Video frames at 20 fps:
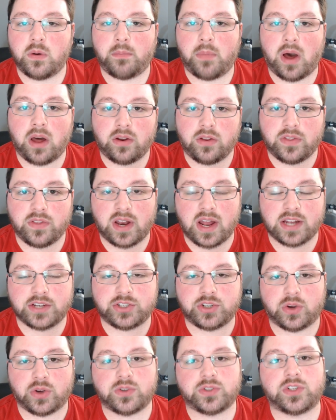model that I
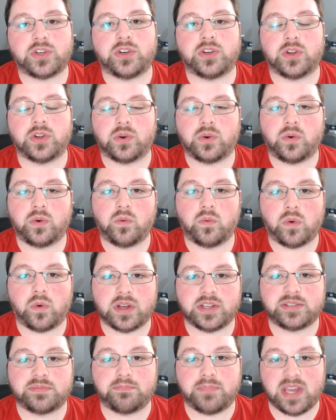chose to do
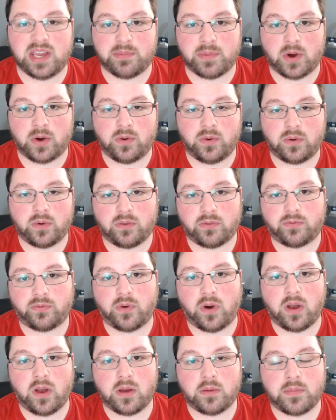was BMO
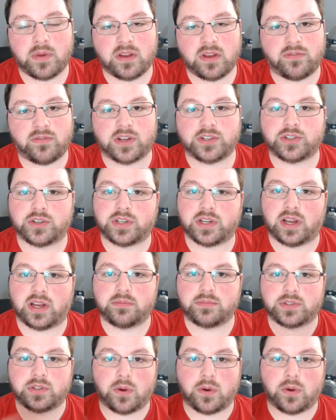from Adventure Time,